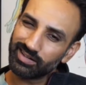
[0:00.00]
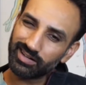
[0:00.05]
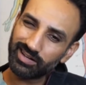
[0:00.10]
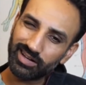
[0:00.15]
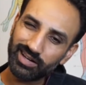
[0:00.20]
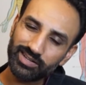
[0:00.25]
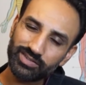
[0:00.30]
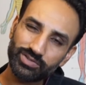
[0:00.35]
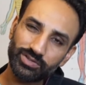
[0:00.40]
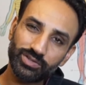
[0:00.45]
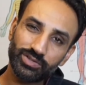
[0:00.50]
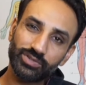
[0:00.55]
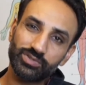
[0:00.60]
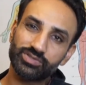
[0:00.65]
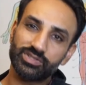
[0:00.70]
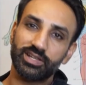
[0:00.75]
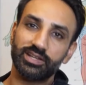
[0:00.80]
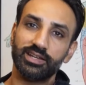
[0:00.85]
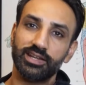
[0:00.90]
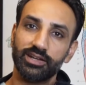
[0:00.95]

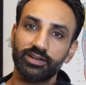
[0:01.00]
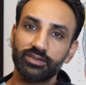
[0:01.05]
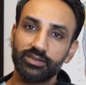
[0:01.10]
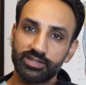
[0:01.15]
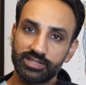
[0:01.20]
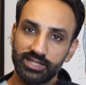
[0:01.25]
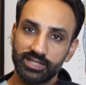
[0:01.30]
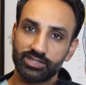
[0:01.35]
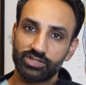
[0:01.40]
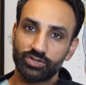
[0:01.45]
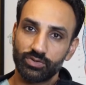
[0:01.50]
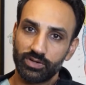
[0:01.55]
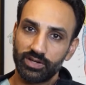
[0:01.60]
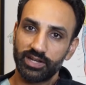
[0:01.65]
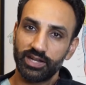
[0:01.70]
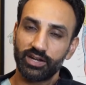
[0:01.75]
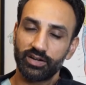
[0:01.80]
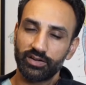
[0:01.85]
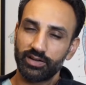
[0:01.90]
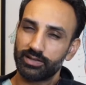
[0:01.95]
Introduce an irritant to an
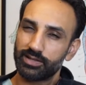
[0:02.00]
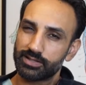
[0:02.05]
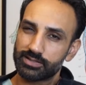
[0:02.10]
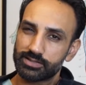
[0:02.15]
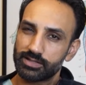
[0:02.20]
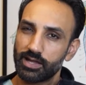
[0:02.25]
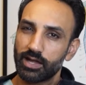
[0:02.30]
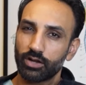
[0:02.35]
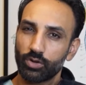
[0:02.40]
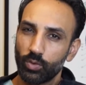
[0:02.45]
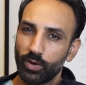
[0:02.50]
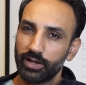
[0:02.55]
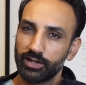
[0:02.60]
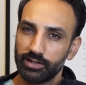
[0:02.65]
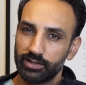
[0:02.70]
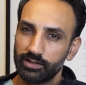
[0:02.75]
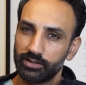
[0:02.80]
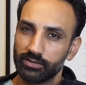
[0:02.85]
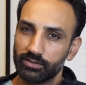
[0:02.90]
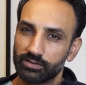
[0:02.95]
area that's not quite
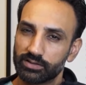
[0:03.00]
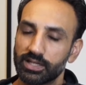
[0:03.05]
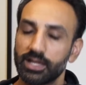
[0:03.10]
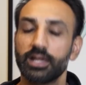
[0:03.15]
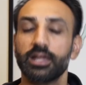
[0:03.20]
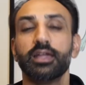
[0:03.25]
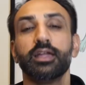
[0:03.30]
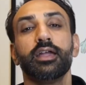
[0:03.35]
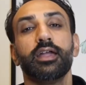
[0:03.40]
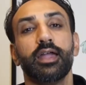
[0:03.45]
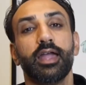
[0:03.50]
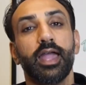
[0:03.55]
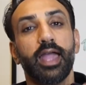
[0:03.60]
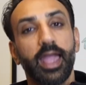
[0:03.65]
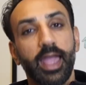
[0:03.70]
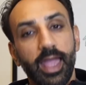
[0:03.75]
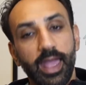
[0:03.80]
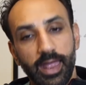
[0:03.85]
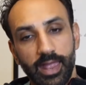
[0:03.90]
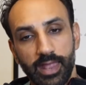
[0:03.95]
healed
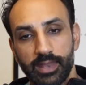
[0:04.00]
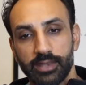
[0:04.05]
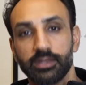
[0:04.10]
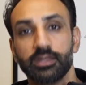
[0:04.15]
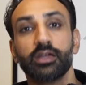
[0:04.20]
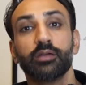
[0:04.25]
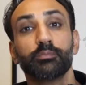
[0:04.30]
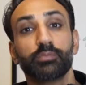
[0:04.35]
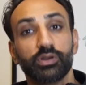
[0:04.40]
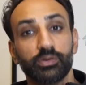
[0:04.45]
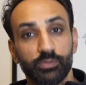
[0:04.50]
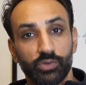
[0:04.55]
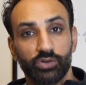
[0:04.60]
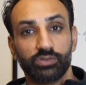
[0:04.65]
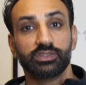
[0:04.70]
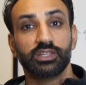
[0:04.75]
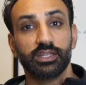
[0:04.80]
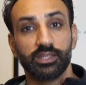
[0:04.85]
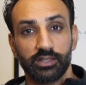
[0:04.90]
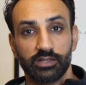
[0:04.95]
and promote
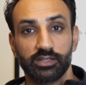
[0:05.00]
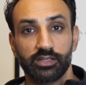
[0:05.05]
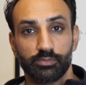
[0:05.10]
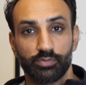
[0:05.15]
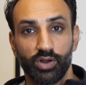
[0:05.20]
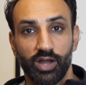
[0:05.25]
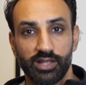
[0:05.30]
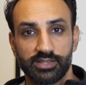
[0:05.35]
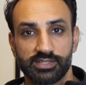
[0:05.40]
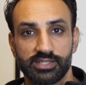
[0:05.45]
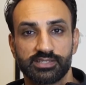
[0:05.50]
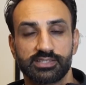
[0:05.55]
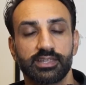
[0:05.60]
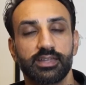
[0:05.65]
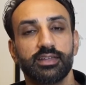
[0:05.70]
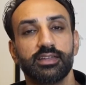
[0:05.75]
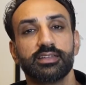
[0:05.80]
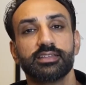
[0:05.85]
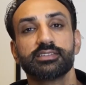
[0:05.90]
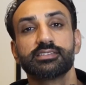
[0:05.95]
the healing
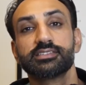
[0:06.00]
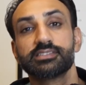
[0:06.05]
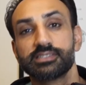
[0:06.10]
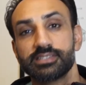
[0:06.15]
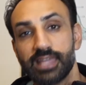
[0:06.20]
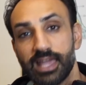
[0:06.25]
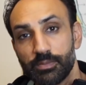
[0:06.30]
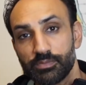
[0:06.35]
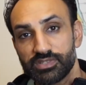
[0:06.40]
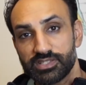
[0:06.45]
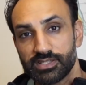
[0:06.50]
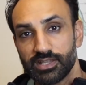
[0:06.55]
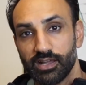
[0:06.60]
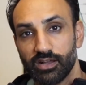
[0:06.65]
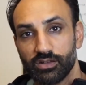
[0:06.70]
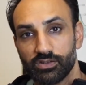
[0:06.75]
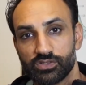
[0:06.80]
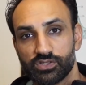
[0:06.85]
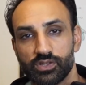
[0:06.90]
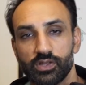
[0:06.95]
process. Stem
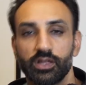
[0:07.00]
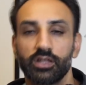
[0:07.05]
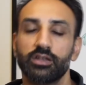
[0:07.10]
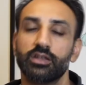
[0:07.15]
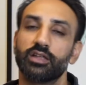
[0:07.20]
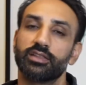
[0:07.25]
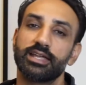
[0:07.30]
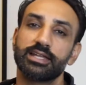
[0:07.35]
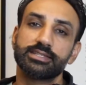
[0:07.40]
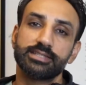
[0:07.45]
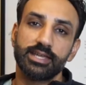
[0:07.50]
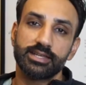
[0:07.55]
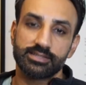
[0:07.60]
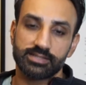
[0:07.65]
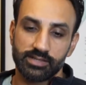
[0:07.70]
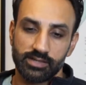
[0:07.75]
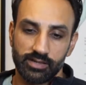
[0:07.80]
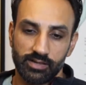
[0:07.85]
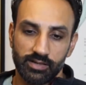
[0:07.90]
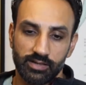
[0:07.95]
cells, now that
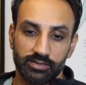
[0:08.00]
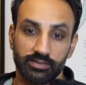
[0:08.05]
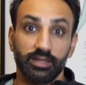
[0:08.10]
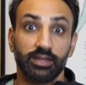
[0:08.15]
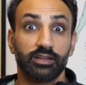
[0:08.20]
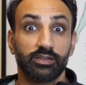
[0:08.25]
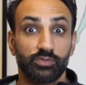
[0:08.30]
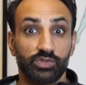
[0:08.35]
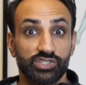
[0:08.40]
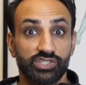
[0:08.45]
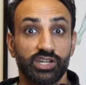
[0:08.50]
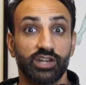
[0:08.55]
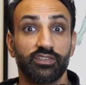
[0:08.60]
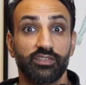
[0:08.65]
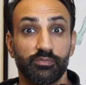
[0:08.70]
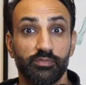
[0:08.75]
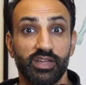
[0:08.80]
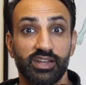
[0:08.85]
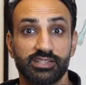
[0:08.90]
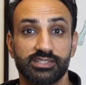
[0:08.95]
takes the
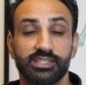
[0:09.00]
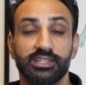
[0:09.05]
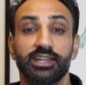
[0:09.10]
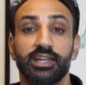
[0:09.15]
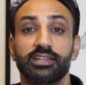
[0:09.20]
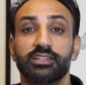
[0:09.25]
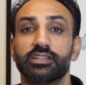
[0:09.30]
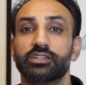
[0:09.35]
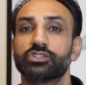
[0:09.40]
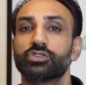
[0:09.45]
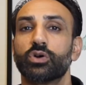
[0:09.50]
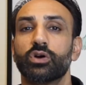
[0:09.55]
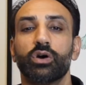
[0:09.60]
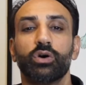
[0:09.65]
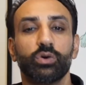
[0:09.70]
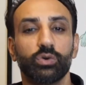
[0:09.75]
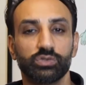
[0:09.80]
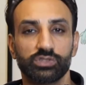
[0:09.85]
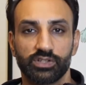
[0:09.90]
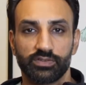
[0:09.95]
regenerative medicine idea to a
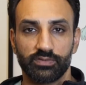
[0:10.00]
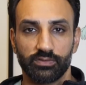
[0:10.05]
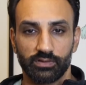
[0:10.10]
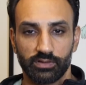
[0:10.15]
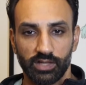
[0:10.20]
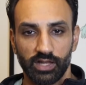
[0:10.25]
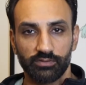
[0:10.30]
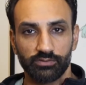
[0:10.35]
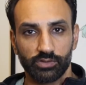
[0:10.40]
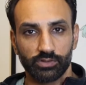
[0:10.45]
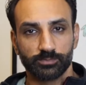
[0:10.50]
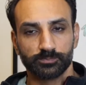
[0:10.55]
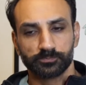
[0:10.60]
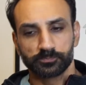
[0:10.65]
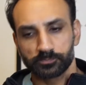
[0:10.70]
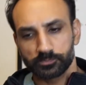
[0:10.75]
whole different level.